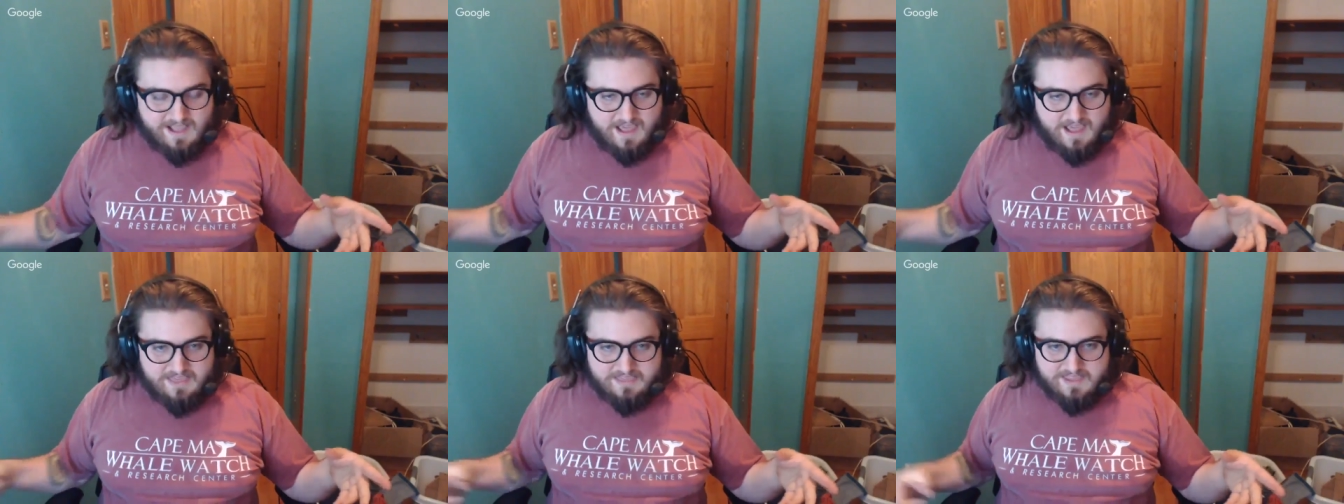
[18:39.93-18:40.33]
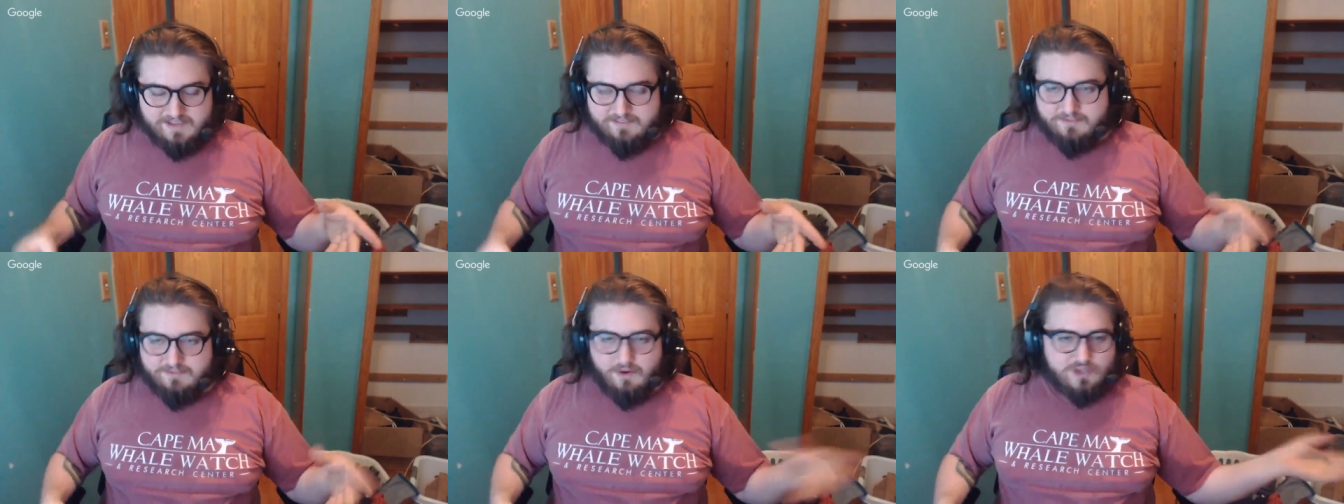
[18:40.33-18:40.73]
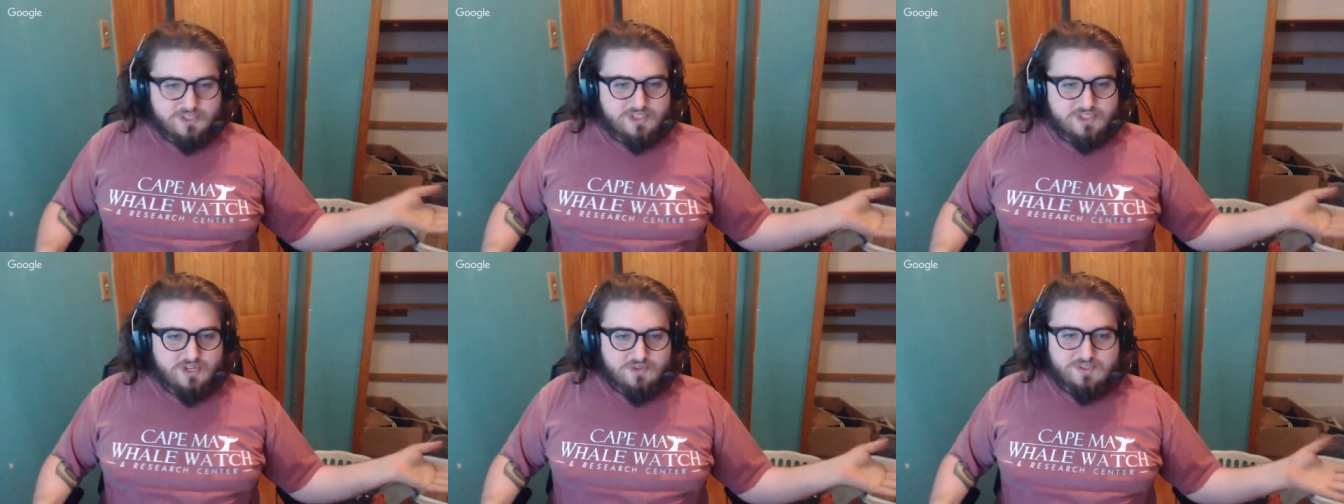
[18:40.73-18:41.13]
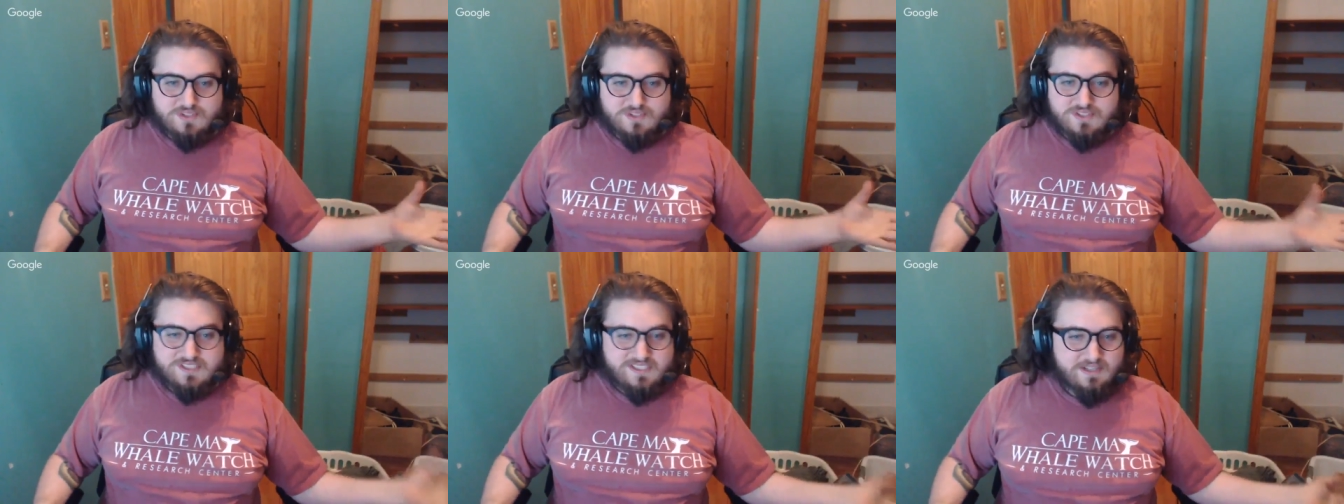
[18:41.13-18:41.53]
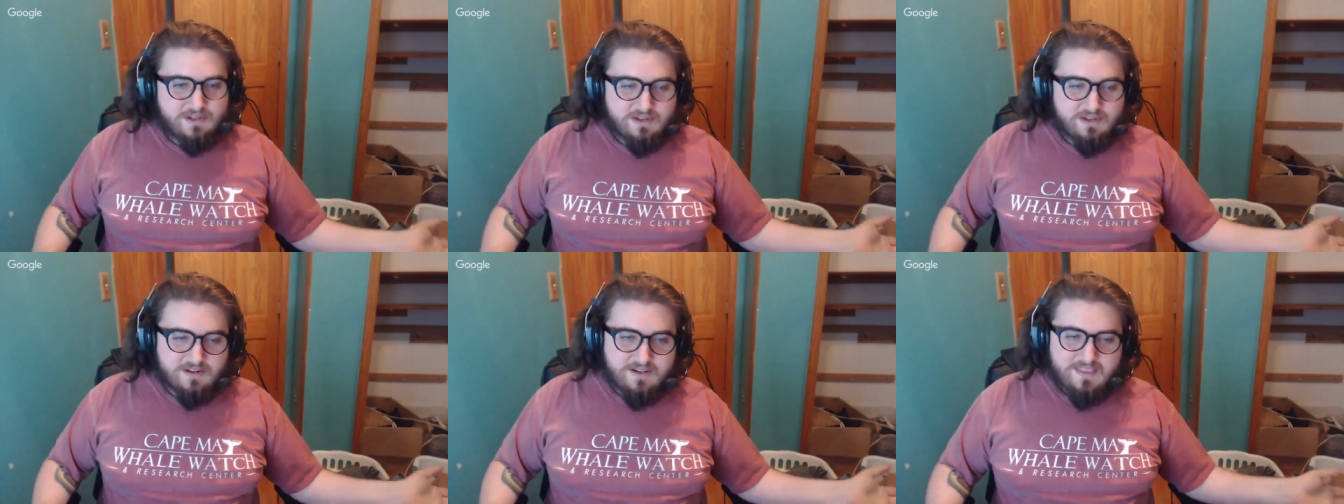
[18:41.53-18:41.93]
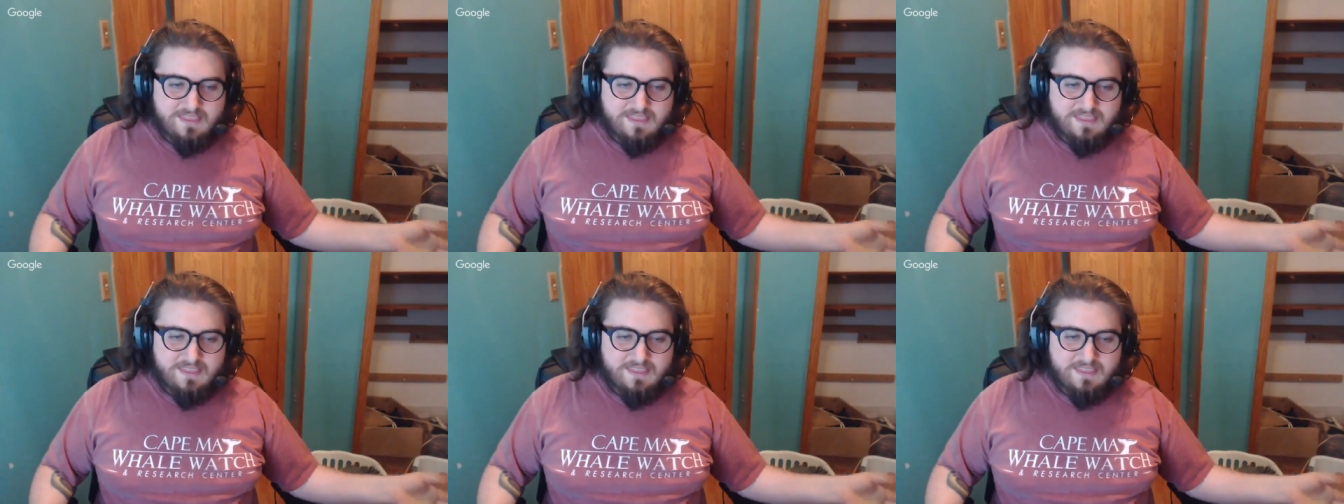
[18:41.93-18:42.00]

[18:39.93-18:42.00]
I think far shows your skill